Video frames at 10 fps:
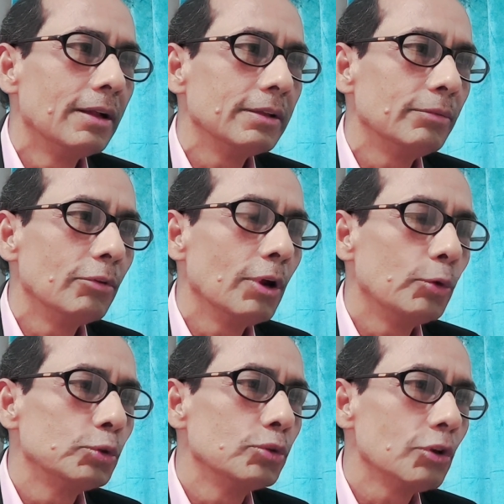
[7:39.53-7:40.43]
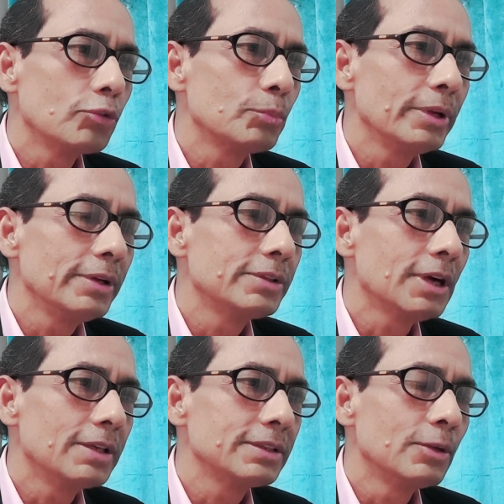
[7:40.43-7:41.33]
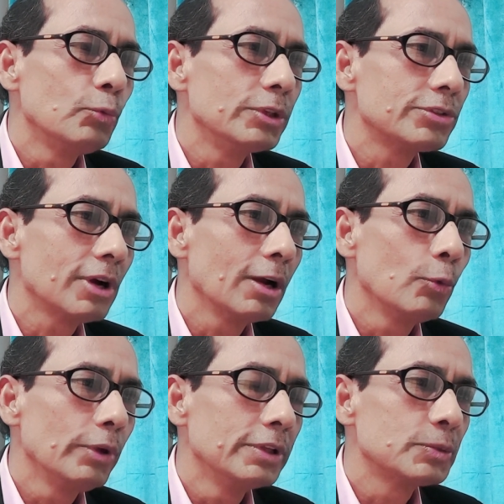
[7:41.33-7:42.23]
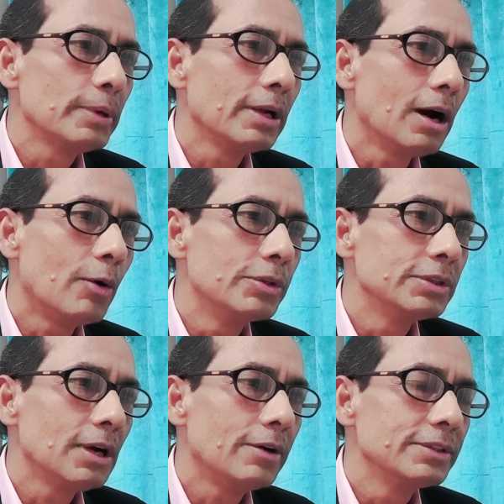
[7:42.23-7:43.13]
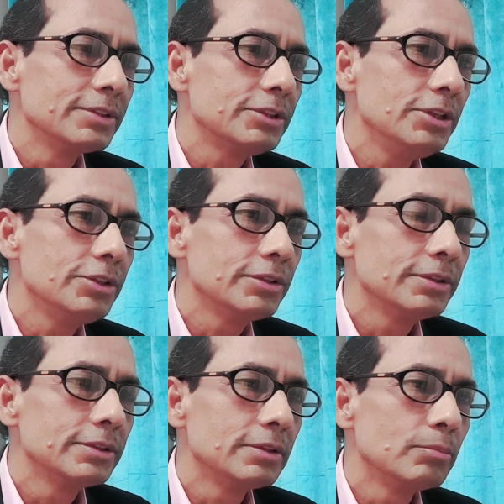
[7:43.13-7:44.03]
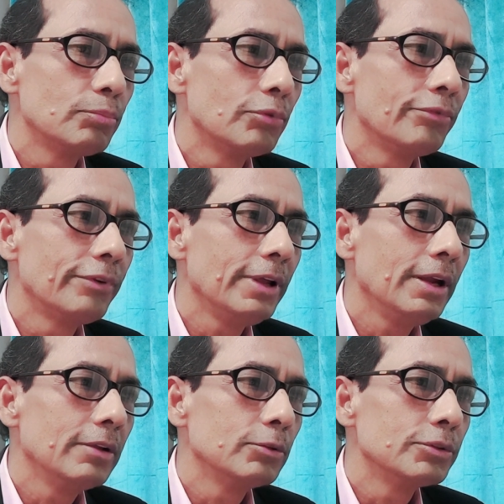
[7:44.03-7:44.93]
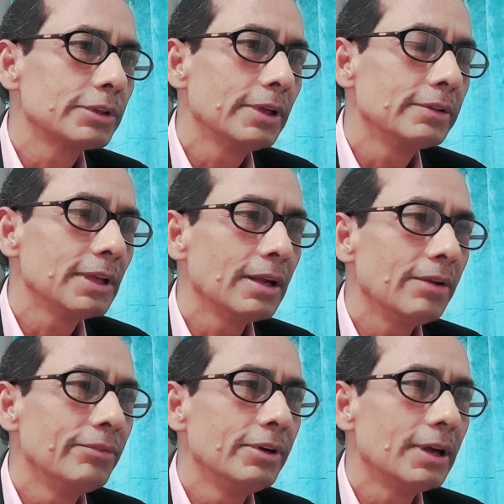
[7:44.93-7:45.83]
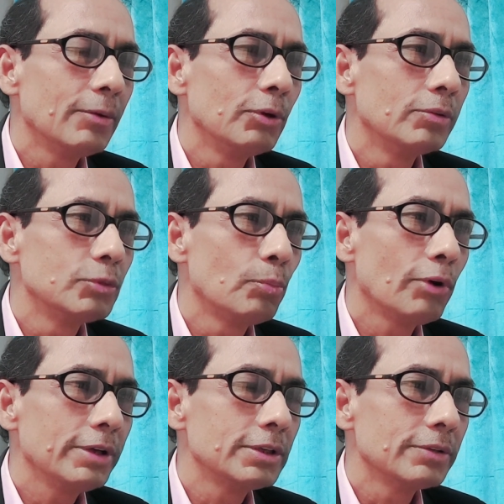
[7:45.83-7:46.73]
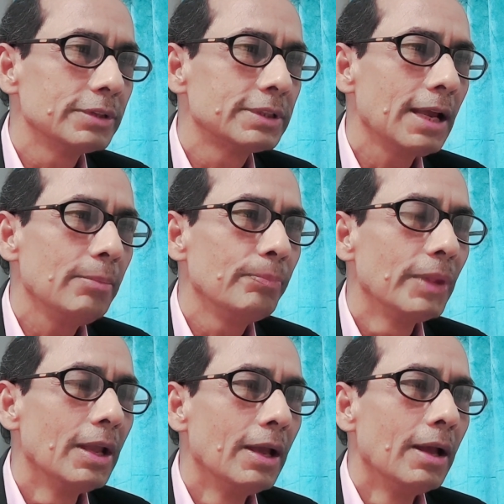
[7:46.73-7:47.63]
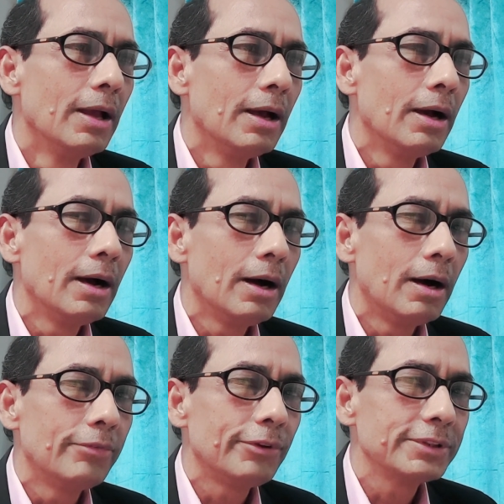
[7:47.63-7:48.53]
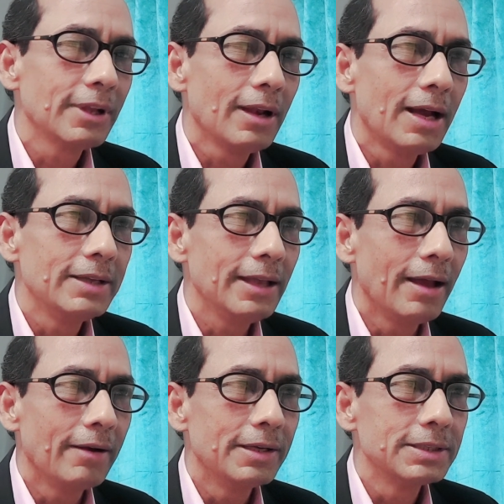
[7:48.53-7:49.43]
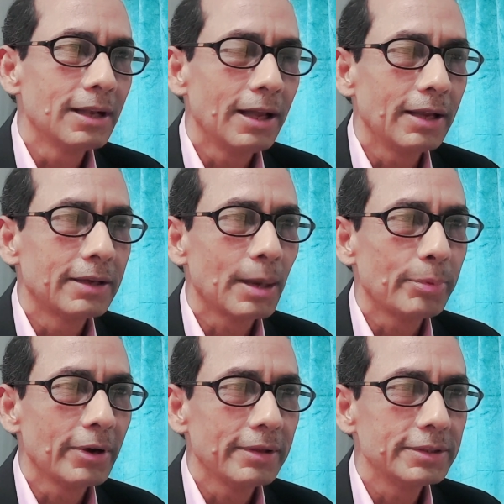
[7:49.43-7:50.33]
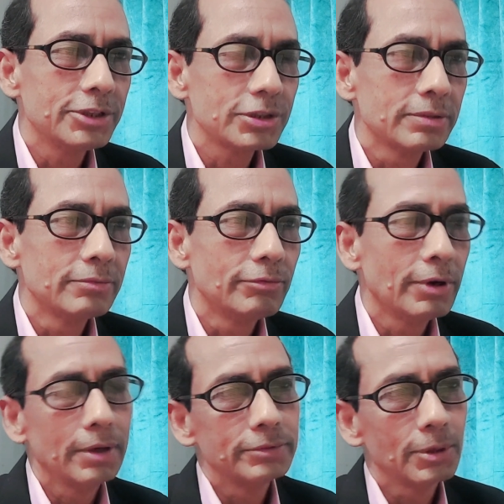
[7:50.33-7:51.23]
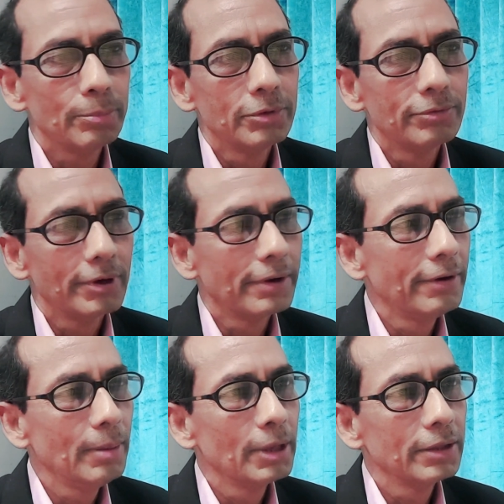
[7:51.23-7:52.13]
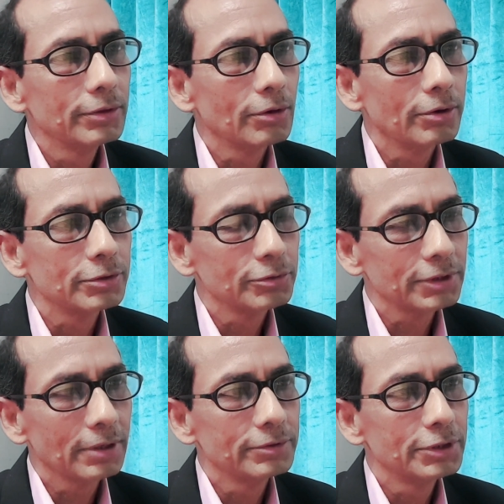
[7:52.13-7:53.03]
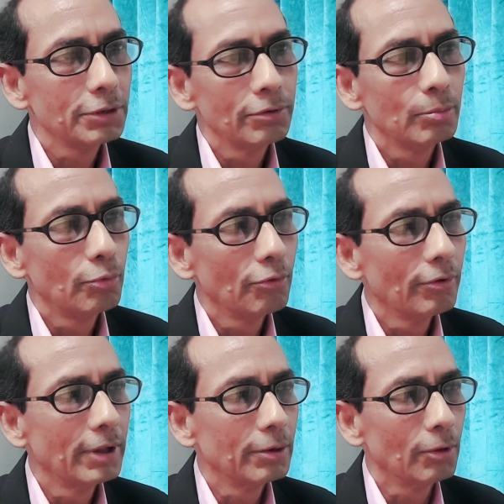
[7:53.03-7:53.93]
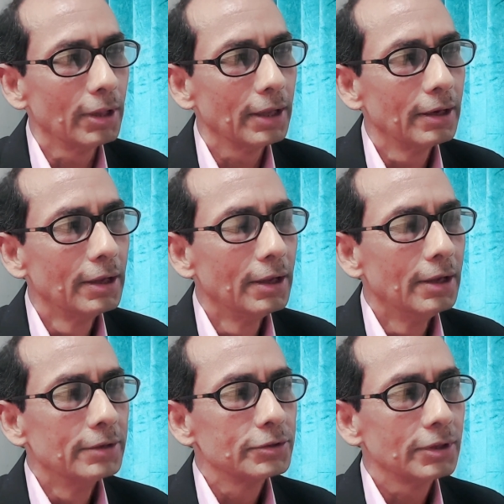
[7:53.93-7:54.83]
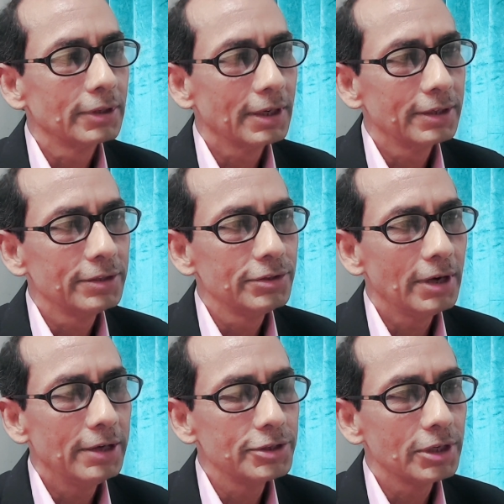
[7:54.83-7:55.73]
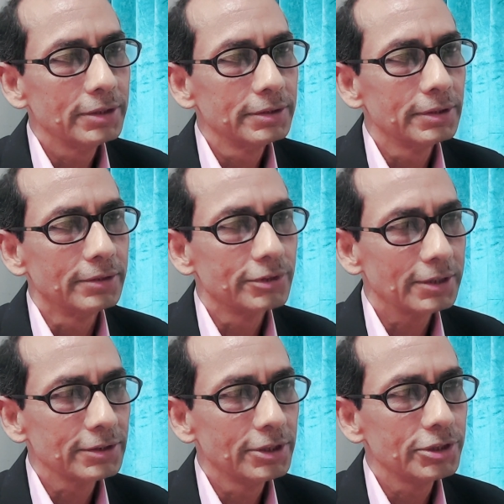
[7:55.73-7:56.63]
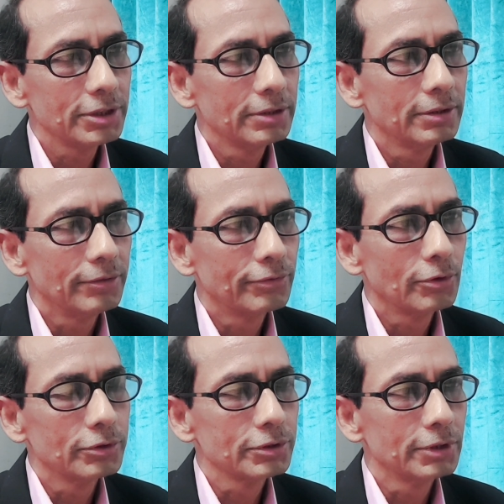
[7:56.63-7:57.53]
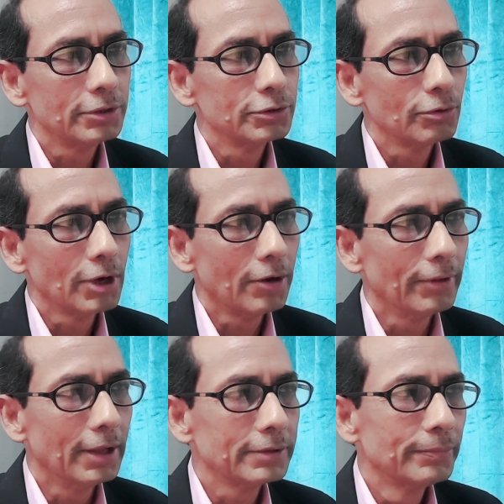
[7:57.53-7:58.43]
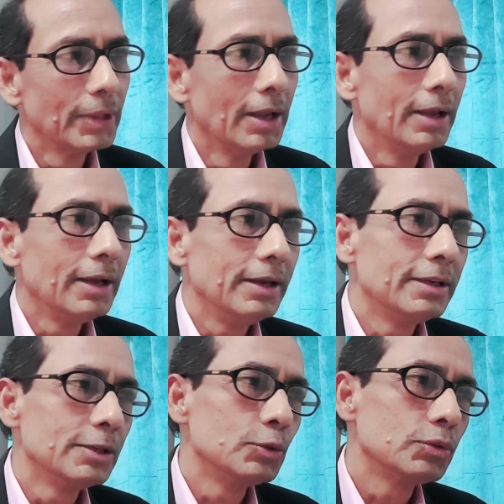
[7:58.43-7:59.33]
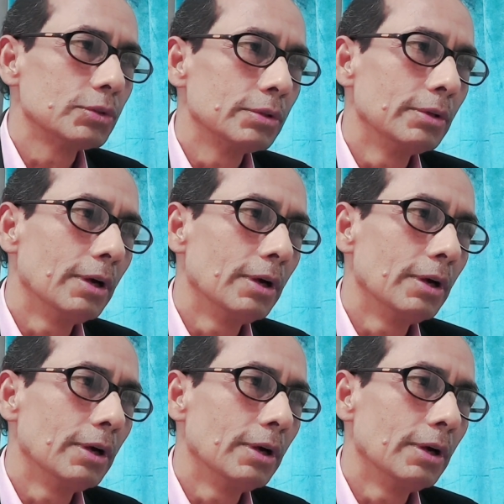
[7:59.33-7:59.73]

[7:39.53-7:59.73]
Those automatic tasks that we struggle with, we spend hours and hours as teachers in proofreading those things, and every time we have to point out the same fossilized errors like capitalization on subject verb agreement, or single plural and all that. So in content generations and translation, of course, there is no doubt that it has